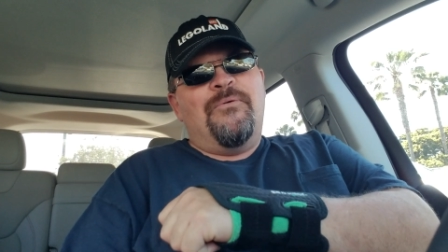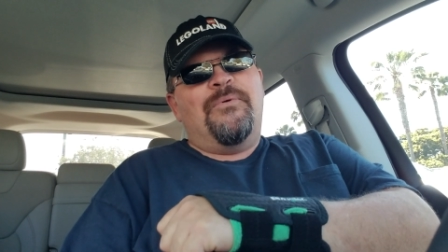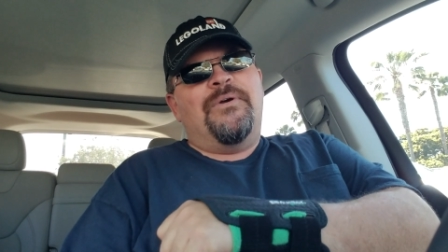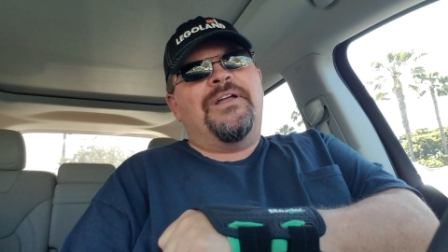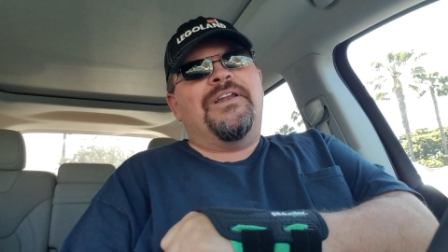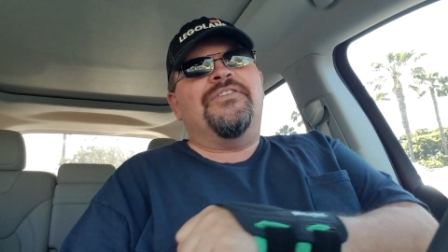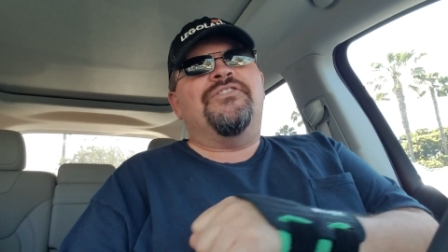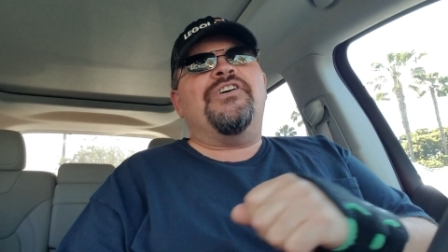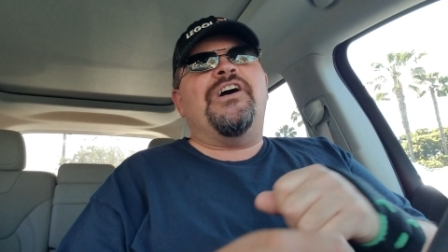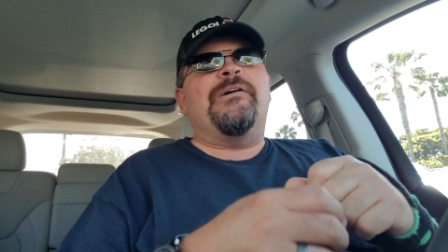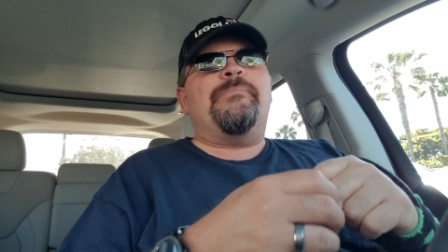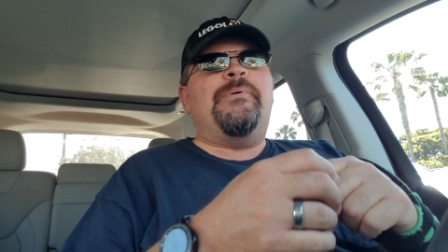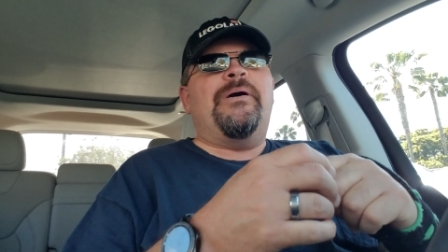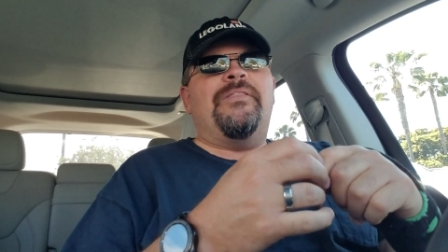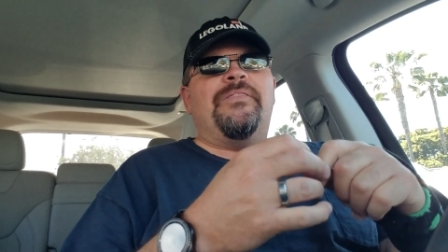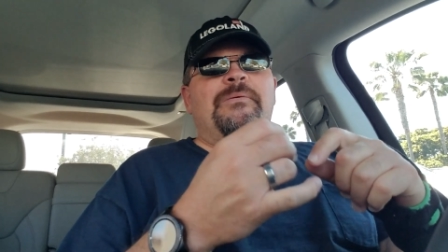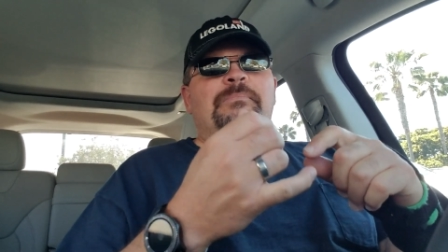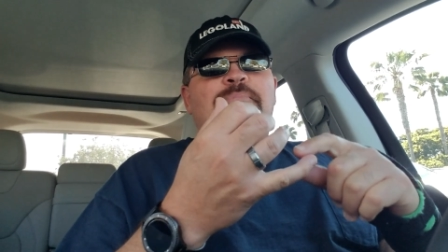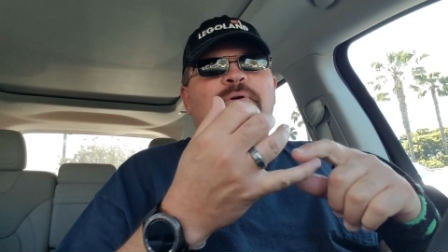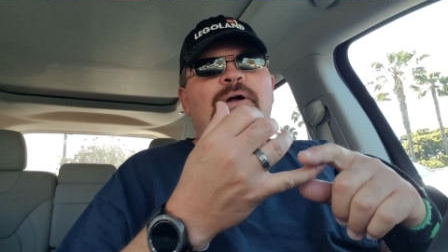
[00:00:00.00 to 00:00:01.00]
We're going to talk
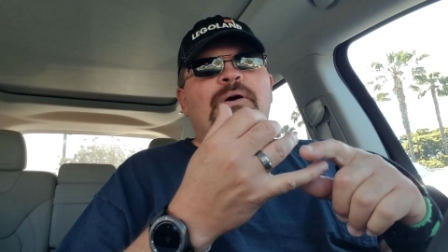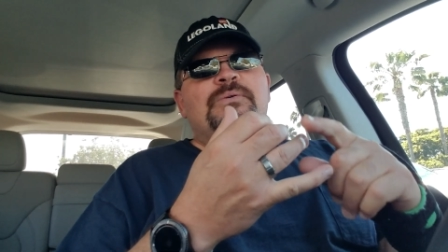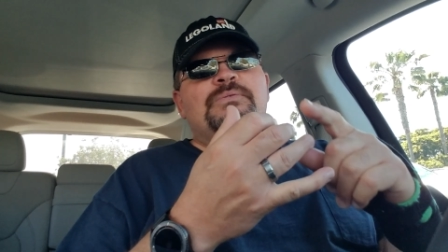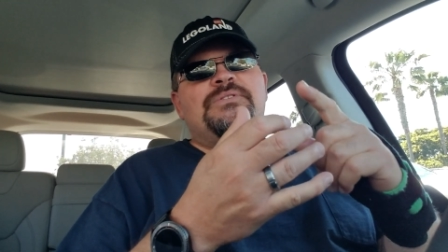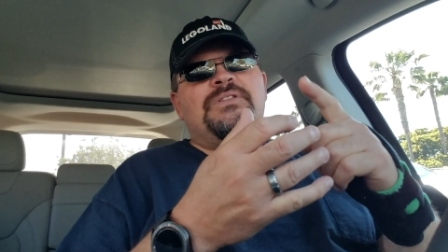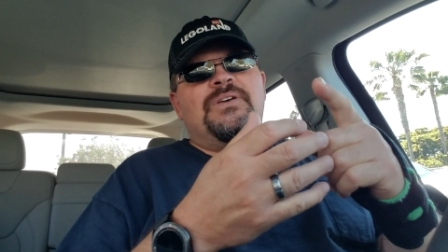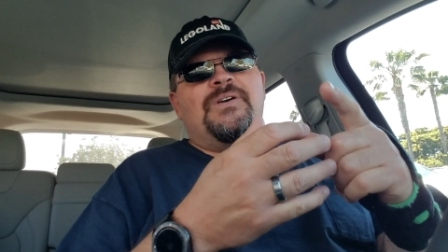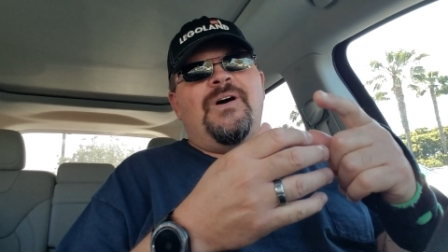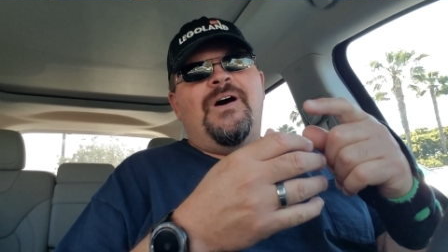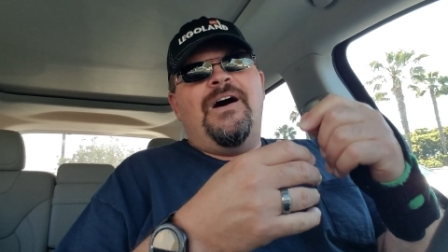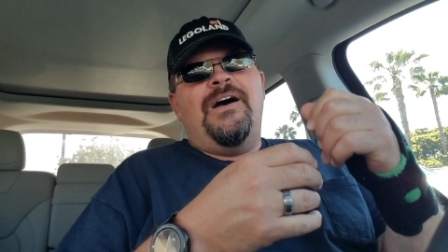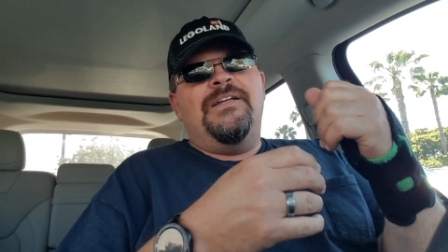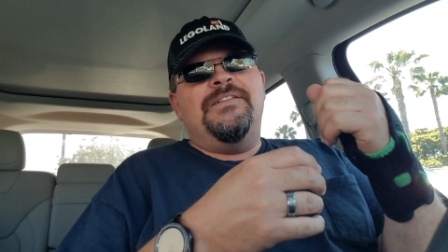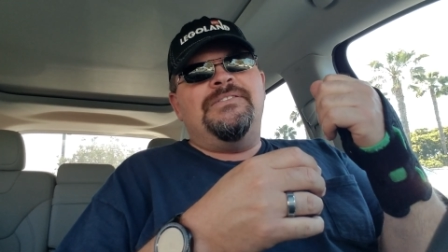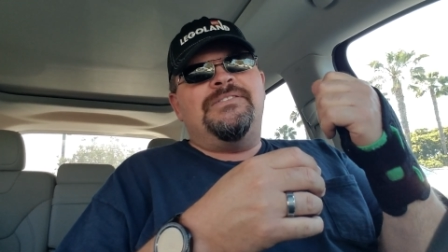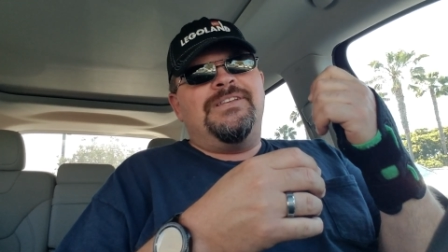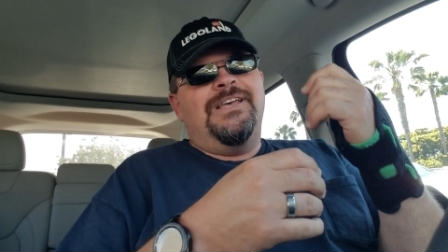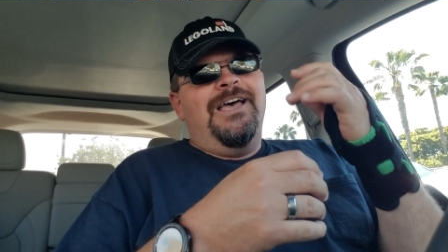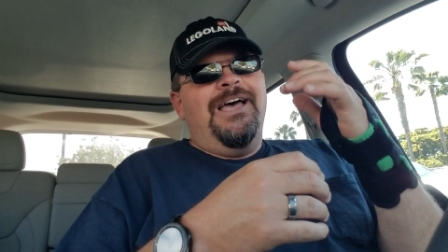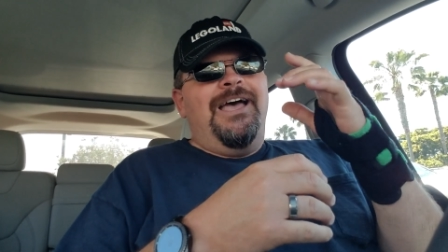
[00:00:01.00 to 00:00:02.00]
about the pros, the
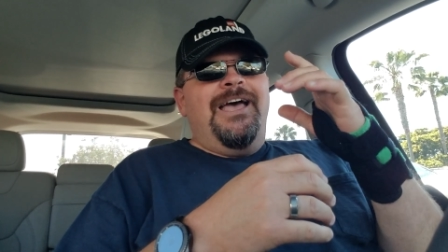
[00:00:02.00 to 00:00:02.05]
cons,